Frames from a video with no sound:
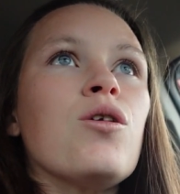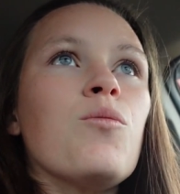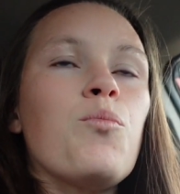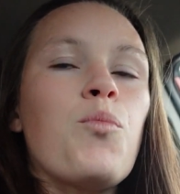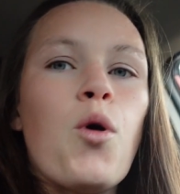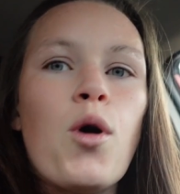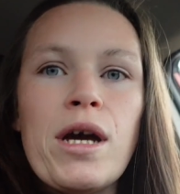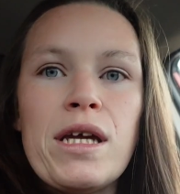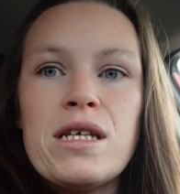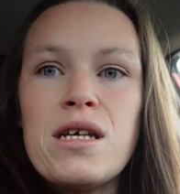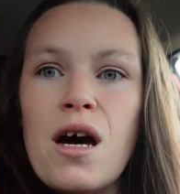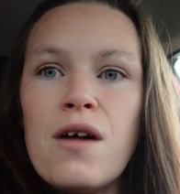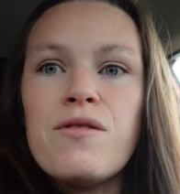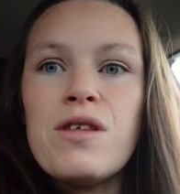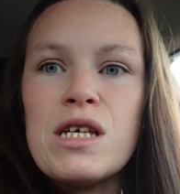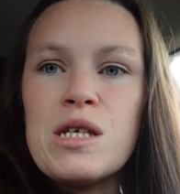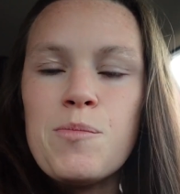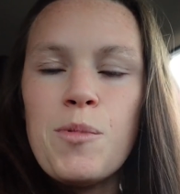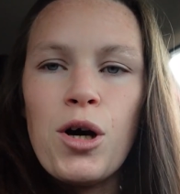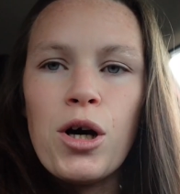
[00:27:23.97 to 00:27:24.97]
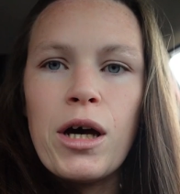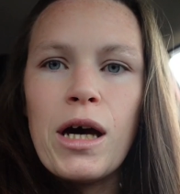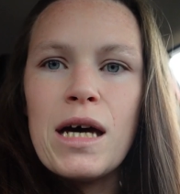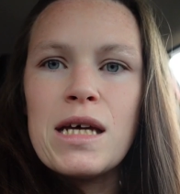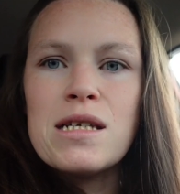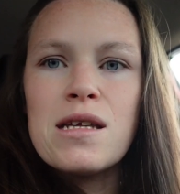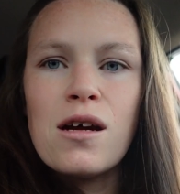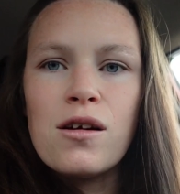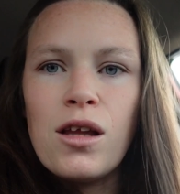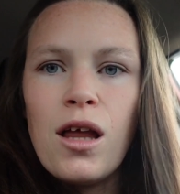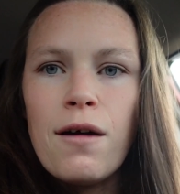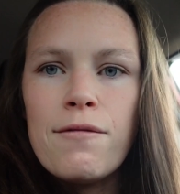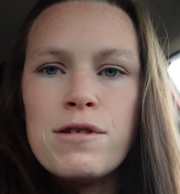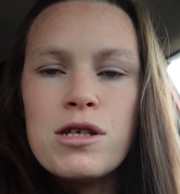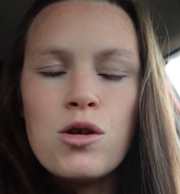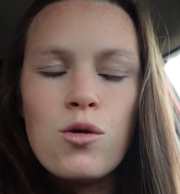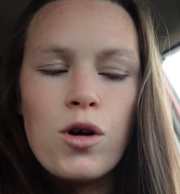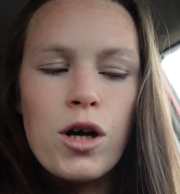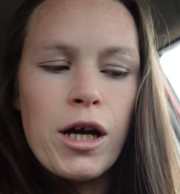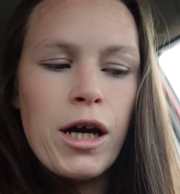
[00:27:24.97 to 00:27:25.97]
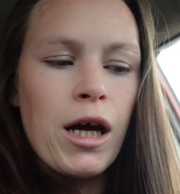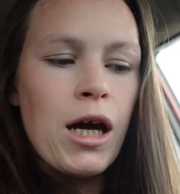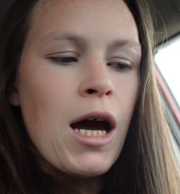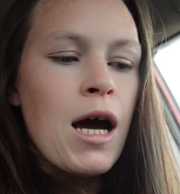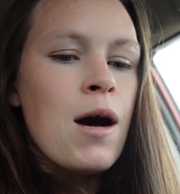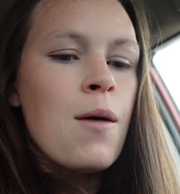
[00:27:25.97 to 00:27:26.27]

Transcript: point of this book, is their love story.